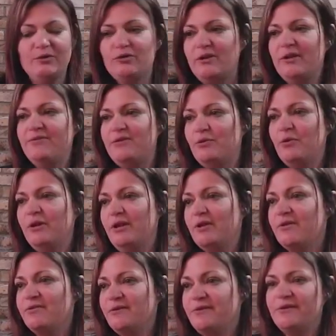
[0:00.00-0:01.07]
if you
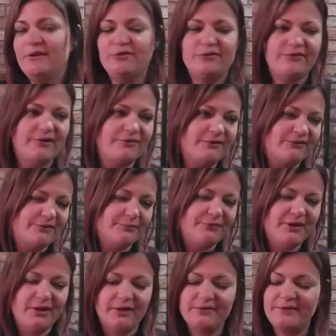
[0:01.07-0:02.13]
think yourself as
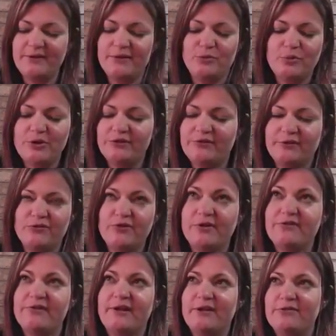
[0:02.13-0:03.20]
something, I think it works, it
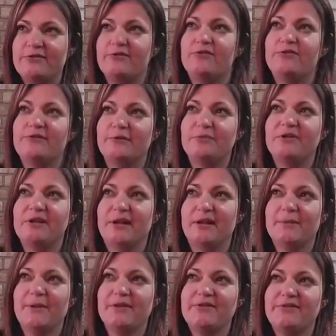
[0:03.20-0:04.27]
translates to something
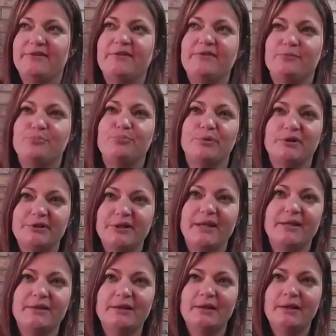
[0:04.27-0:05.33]
like about $6
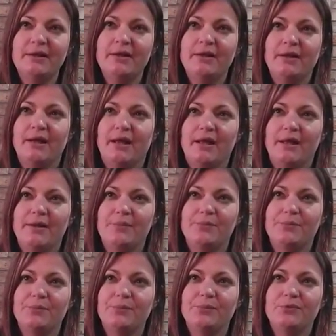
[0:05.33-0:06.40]
billion
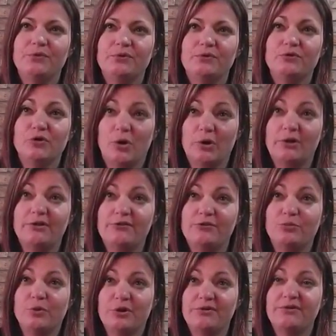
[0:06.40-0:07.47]

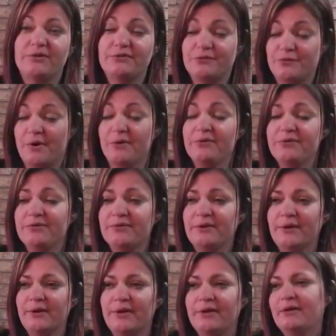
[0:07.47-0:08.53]
worth of growth.
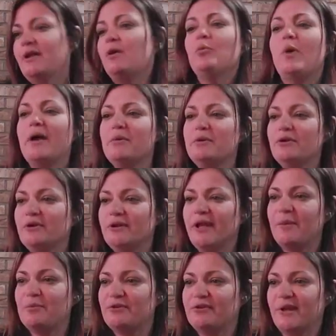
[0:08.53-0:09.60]
Now, why are we not
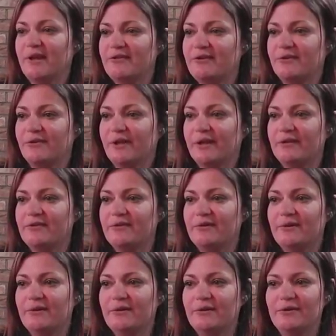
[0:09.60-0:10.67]
capitalizing on that?
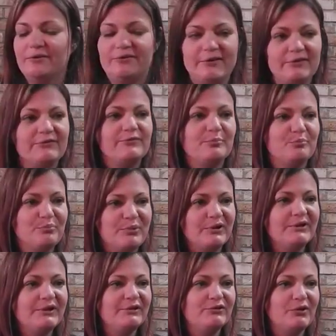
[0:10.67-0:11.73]
$6
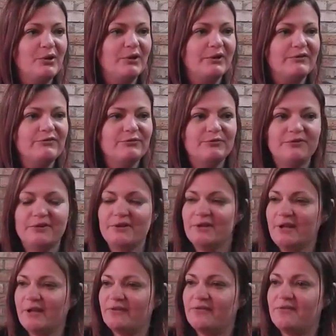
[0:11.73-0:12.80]
billion within
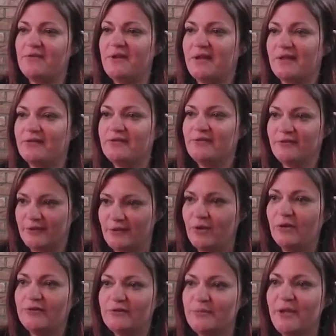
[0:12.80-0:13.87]
the next 3 years is a
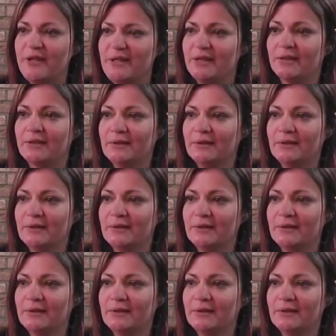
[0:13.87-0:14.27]
lot of money.